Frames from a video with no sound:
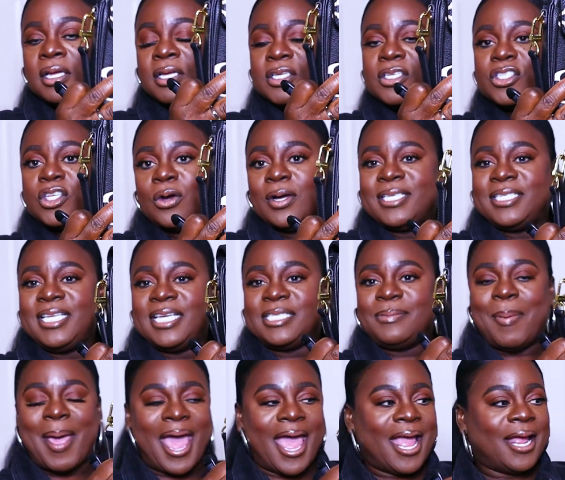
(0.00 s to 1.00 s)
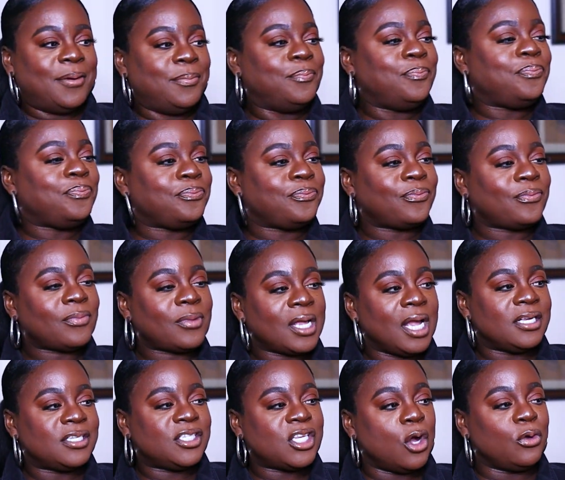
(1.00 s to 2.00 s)
So it's this bag.
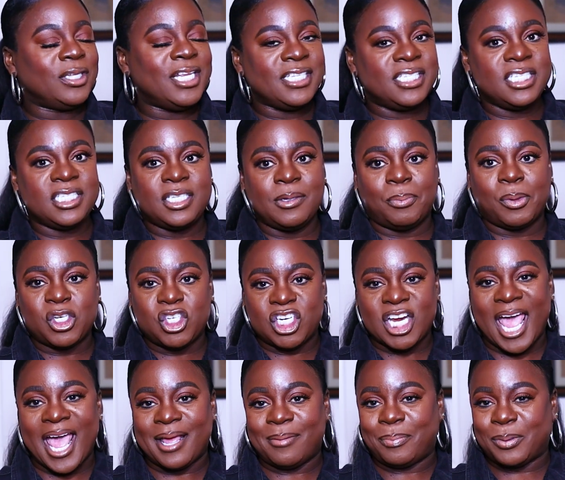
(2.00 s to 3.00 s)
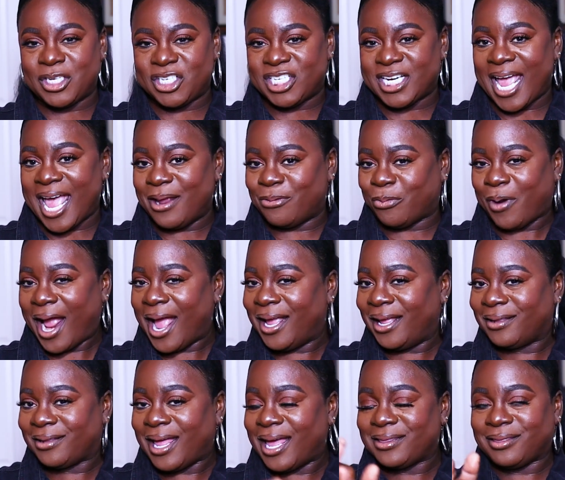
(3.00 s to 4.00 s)
So this is the pochette,
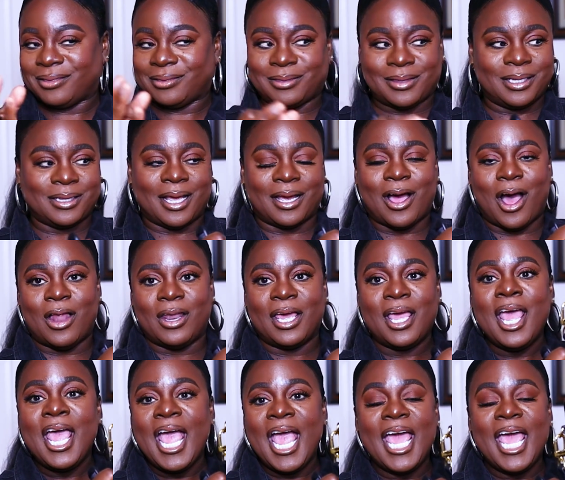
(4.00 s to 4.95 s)
right? I think they call it.